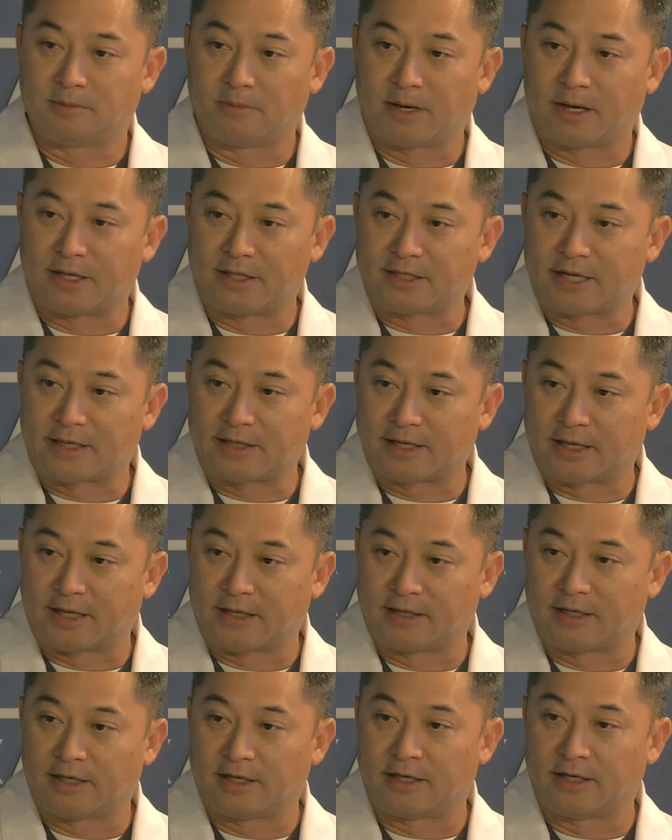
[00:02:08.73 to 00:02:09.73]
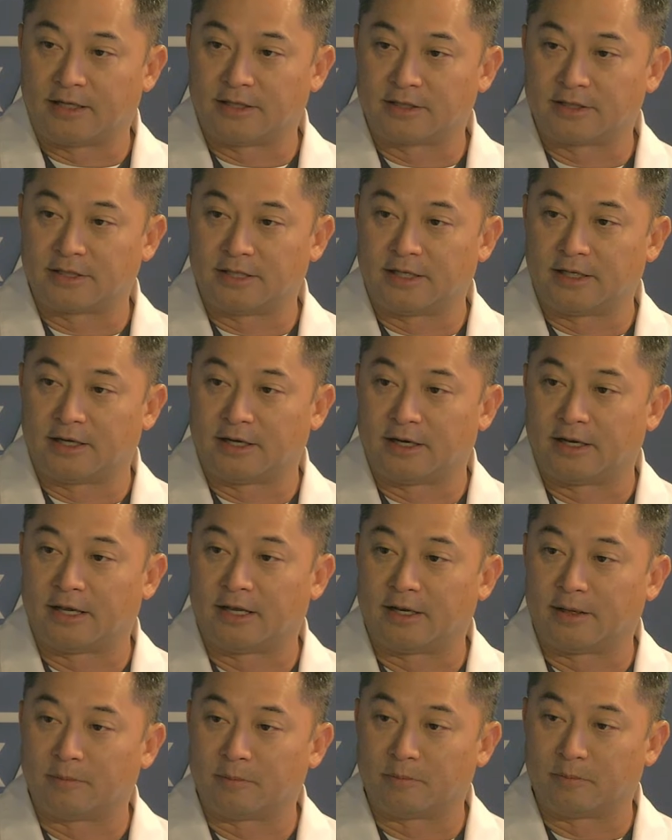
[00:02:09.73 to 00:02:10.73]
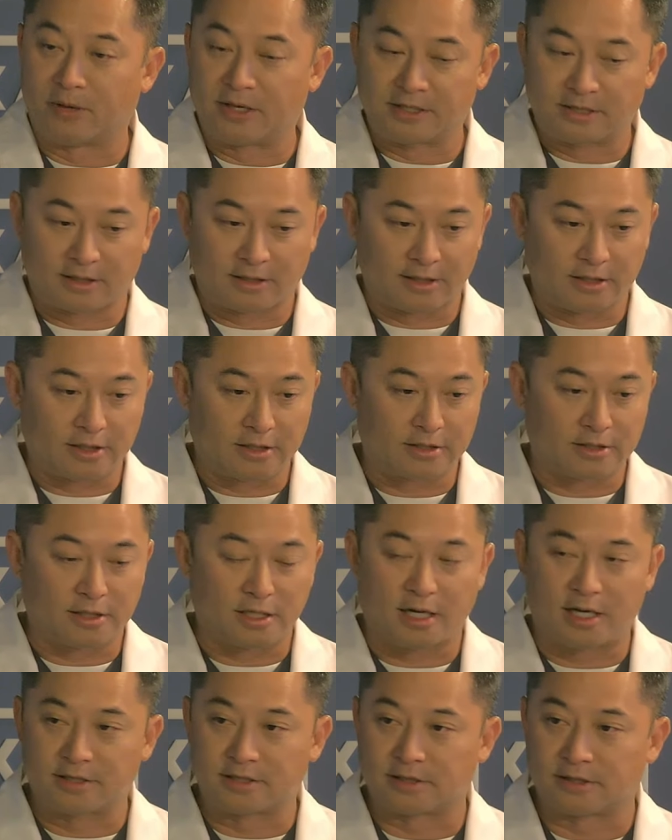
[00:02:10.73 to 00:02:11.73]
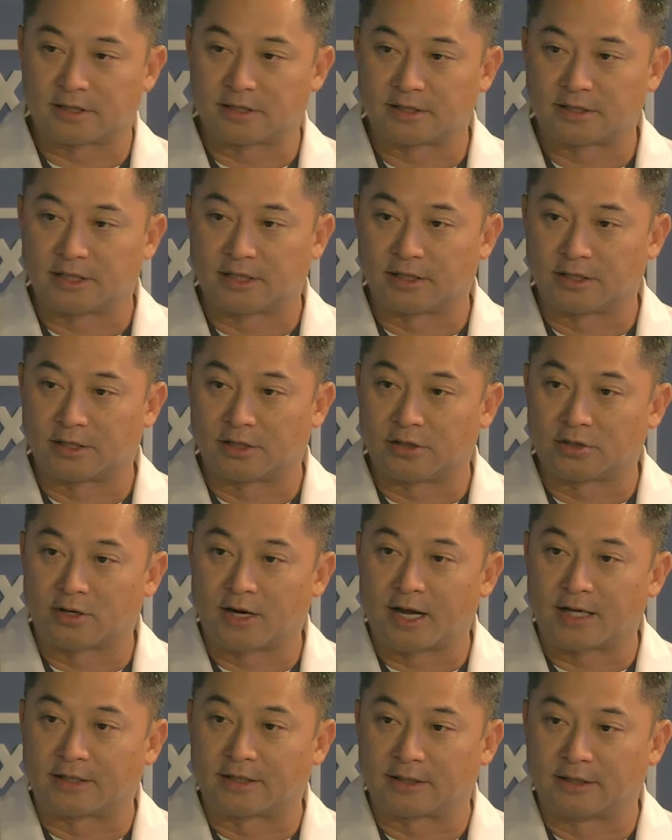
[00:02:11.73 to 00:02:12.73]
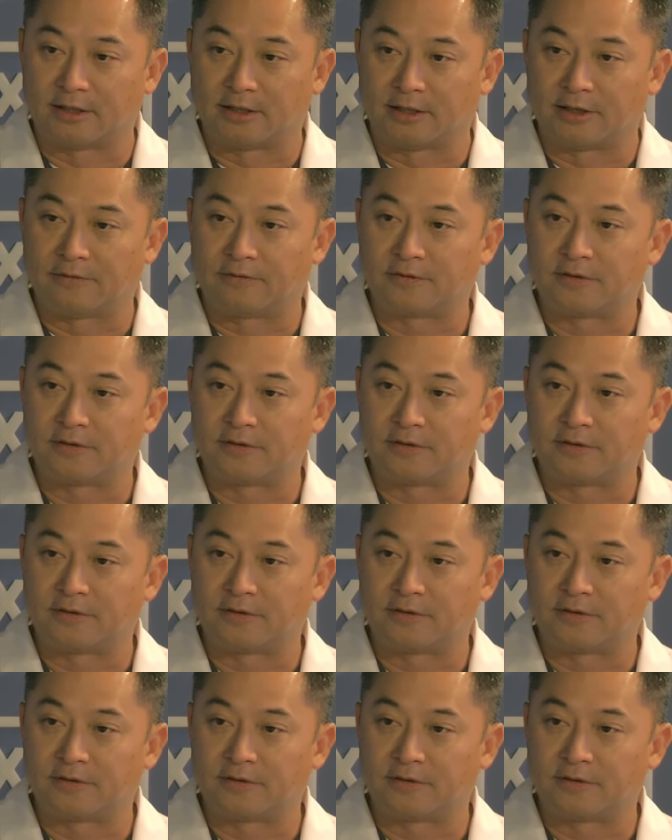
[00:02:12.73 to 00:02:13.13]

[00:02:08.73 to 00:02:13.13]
body tight that skin area, and it basically causes the skin to contract and lift.